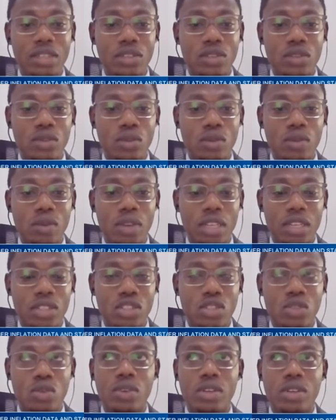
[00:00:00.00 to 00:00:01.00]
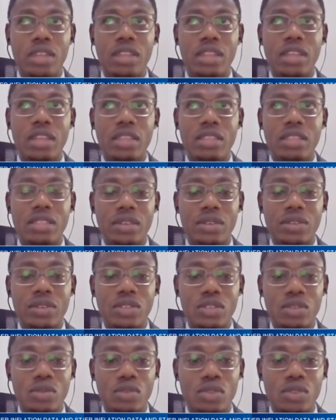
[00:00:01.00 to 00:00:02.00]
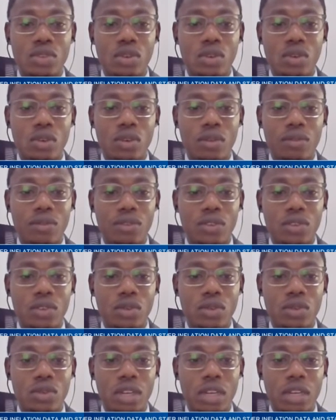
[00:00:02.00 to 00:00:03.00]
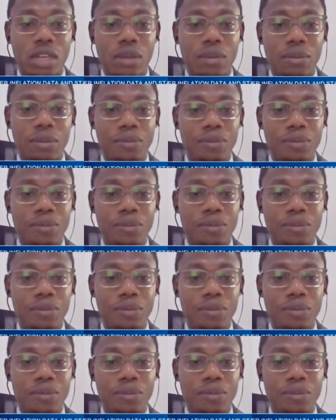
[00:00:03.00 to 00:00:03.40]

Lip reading: be ensuring that there is some sort of